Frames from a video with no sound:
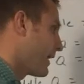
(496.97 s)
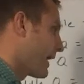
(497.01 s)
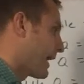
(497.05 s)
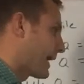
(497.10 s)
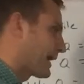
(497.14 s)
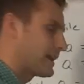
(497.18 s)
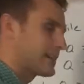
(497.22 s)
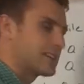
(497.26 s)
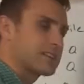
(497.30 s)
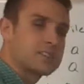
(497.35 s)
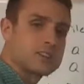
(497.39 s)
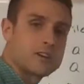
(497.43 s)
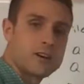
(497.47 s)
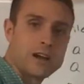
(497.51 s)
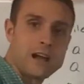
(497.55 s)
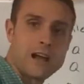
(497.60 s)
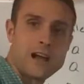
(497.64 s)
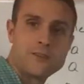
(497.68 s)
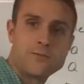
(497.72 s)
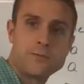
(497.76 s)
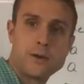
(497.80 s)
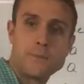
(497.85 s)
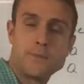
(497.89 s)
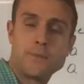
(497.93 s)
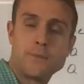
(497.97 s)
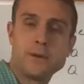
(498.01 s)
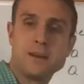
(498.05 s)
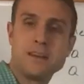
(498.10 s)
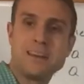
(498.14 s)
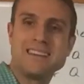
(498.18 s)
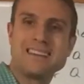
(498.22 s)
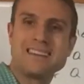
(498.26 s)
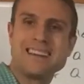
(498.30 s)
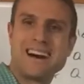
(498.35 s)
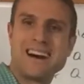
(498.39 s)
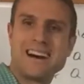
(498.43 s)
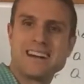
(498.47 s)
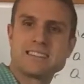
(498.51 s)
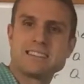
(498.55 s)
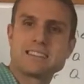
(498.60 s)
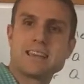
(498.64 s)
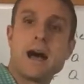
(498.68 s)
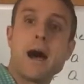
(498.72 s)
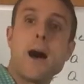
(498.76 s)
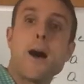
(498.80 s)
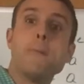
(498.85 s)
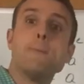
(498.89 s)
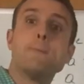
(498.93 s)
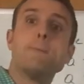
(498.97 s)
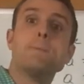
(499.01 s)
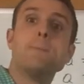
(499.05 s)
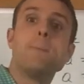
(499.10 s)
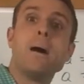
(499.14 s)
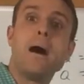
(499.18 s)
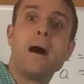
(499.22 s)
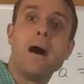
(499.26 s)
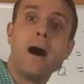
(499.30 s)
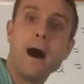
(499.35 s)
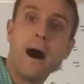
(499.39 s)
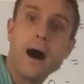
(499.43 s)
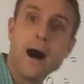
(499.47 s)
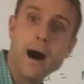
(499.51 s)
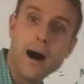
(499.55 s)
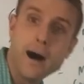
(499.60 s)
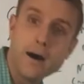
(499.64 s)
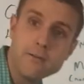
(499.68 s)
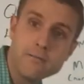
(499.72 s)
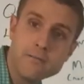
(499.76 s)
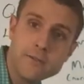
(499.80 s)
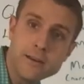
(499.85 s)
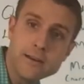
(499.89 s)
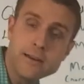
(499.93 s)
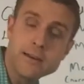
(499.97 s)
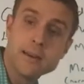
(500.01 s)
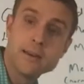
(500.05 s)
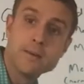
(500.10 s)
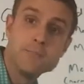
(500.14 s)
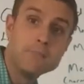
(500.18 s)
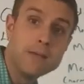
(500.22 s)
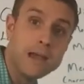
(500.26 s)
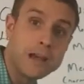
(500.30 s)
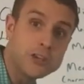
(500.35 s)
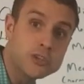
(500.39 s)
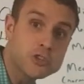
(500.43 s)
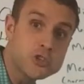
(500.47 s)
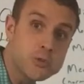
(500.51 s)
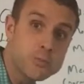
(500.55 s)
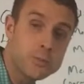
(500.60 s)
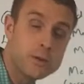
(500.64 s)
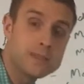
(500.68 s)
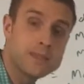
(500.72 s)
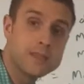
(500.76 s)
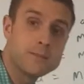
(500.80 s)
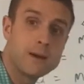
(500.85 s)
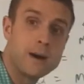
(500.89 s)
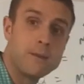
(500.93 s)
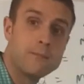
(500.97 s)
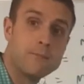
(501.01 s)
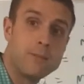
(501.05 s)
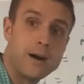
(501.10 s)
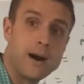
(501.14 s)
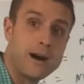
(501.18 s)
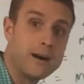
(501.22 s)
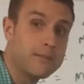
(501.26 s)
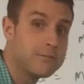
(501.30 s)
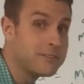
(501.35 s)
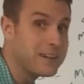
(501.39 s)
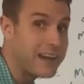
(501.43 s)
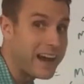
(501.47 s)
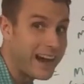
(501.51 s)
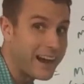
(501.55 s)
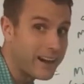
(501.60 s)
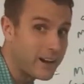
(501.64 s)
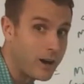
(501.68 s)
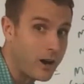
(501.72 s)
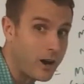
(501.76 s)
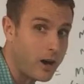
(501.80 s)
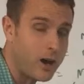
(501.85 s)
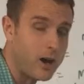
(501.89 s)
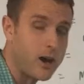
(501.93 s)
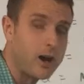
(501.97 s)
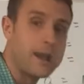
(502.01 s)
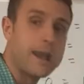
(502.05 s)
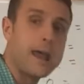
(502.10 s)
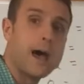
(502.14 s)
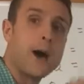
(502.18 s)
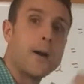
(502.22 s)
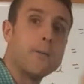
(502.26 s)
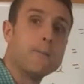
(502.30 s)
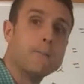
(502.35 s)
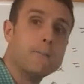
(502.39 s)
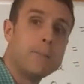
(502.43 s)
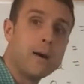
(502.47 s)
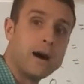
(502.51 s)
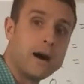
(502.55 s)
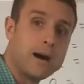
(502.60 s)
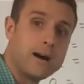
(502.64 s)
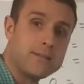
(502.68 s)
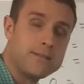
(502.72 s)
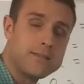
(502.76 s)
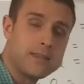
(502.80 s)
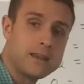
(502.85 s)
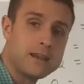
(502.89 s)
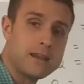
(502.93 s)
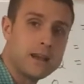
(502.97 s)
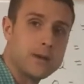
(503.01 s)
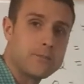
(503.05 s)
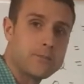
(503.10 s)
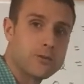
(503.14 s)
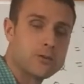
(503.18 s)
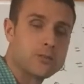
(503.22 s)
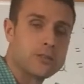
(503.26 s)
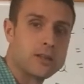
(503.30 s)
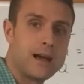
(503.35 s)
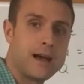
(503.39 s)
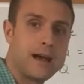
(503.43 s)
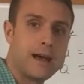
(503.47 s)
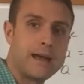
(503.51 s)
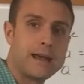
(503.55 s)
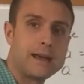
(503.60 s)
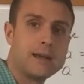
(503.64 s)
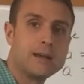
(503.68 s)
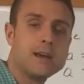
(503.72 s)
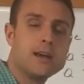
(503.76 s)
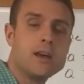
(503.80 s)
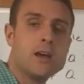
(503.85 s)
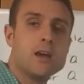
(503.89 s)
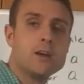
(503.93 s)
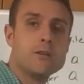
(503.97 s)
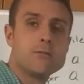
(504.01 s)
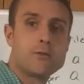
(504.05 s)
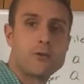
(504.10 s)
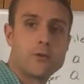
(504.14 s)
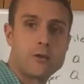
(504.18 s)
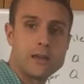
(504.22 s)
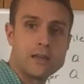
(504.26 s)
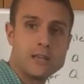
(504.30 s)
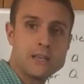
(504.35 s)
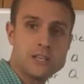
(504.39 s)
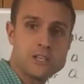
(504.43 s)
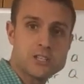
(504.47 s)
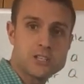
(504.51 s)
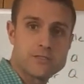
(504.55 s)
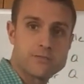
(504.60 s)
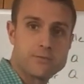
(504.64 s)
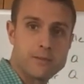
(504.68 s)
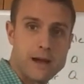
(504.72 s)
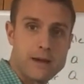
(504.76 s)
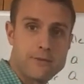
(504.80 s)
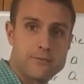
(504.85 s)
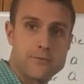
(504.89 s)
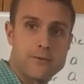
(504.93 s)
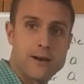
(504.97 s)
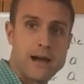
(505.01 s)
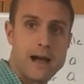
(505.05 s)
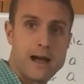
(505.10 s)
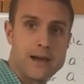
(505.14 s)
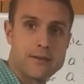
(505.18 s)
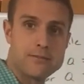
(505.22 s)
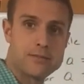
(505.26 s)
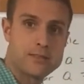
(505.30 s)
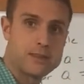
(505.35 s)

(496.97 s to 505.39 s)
I'm going to start off by putting dots above, make sure you put them above, not on, above the number line for each of my 5